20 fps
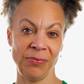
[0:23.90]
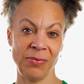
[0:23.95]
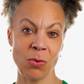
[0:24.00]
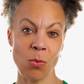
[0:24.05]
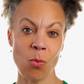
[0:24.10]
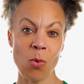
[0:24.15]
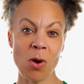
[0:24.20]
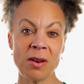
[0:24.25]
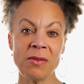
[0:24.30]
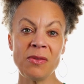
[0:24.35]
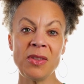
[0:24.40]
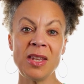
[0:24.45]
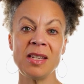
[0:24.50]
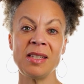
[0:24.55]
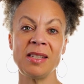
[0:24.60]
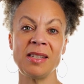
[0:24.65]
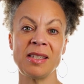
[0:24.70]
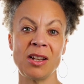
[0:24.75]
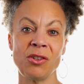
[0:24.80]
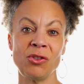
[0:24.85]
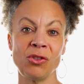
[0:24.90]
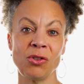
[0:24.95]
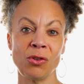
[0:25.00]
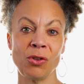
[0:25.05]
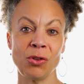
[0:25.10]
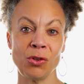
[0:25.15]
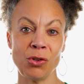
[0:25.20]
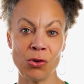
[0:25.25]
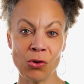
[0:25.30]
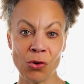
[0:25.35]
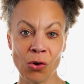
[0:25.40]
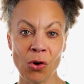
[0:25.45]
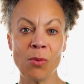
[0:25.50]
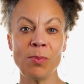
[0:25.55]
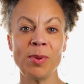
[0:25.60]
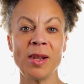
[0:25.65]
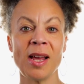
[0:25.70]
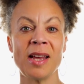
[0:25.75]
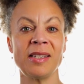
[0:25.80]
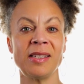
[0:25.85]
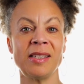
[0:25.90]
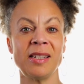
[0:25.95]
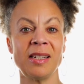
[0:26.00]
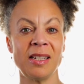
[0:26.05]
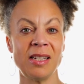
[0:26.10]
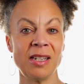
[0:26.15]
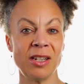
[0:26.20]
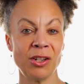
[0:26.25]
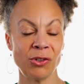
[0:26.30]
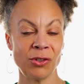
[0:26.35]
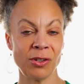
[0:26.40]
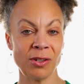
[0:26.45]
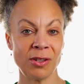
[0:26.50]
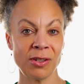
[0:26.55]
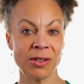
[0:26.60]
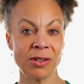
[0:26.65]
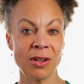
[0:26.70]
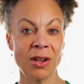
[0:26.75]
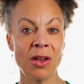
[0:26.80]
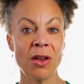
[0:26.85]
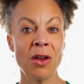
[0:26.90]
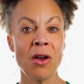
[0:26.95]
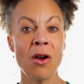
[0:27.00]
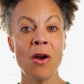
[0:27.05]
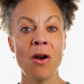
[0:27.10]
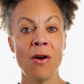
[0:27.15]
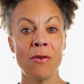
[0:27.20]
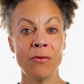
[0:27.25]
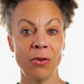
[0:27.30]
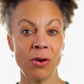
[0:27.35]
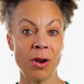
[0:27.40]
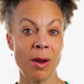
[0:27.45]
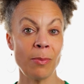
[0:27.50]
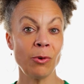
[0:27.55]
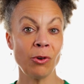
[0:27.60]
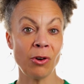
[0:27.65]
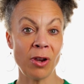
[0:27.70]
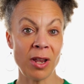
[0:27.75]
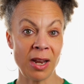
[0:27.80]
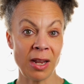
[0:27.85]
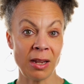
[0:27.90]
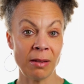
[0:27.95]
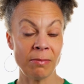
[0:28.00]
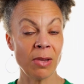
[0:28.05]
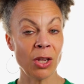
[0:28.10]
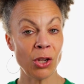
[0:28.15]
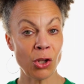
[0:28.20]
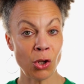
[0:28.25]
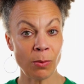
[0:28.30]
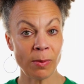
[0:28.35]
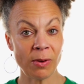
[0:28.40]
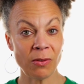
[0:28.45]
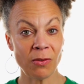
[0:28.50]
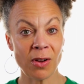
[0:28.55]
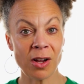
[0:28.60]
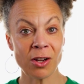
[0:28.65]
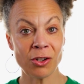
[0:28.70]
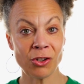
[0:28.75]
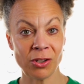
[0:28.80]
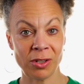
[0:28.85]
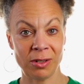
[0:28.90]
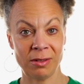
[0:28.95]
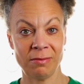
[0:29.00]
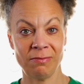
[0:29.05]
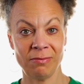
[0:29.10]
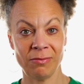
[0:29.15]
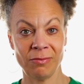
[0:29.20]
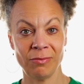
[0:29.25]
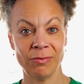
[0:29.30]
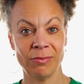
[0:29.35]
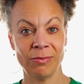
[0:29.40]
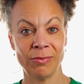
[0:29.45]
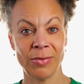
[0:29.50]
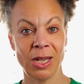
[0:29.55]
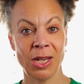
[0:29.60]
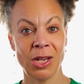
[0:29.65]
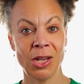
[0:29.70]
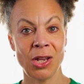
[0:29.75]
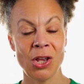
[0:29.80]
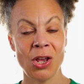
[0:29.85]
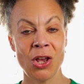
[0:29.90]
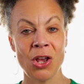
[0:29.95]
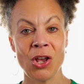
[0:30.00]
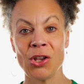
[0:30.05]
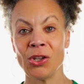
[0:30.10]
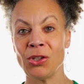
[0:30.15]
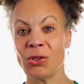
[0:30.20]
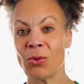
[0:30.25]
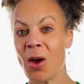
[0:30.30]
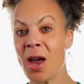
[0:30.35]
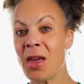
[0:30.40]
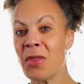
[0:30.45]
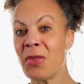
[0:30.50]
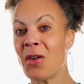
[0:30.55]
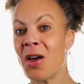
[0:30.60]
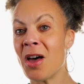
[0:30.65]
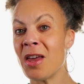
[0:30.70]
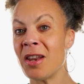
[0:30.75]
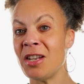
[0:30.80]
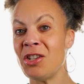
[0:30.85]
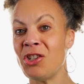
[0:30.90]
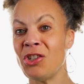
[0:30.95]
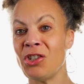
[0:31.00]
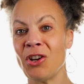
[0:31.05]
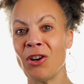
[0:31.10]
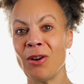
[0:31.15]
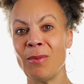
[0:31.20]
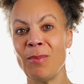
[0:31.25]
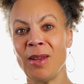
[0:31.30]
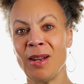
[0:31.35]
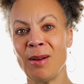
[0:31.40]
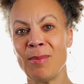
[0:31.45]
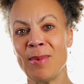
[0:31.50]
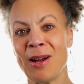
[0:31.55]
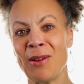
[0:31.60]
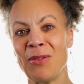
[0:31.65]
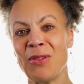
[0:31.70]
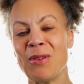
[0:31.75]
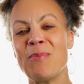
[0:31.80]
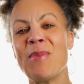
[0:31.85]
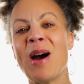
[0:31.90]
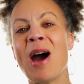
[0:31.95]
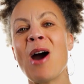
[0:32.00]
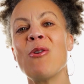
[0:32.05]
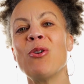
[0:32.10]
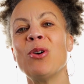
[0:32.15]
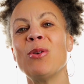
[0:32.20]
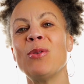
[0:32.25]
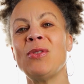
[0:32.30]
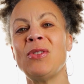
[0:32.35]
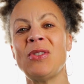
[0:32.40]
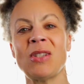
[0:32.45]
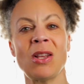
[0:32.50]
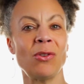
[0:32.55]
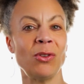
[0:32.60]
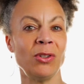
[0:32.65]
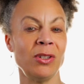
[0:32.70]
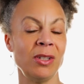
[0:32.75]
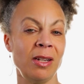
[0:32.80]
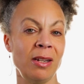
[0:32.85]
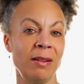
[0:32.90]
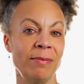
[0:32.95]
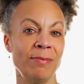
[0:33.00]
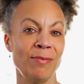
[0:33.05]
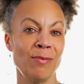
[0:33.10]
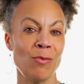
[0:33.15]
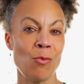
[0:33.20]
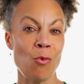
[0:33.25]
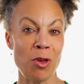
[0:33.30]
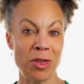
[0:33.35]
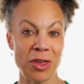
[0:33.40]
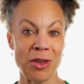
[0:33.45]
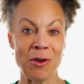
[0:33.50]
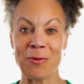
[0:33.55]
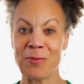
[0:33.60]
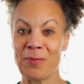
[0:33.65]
one of the essential neuroplastic conditions for upgrading human function. So I thought I'd share a bit about the power of subtlety with you.